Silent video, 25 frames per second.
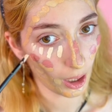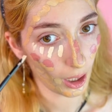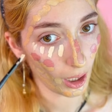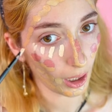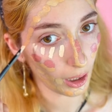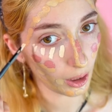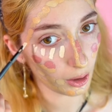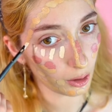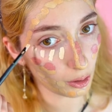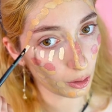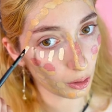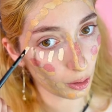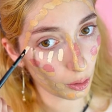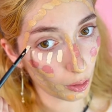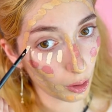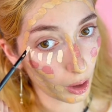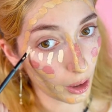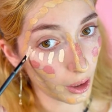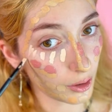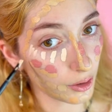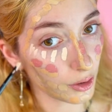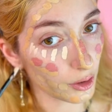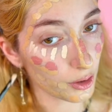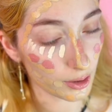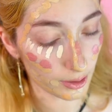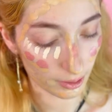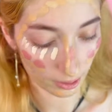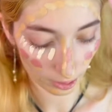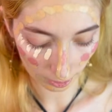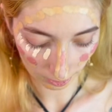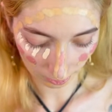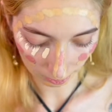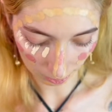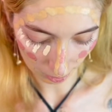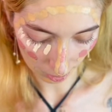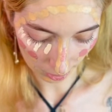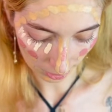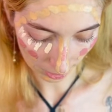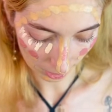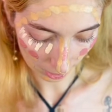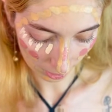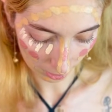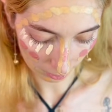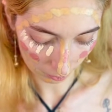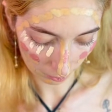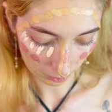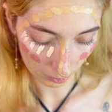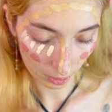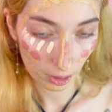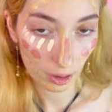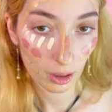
I don't know, I just love when I'm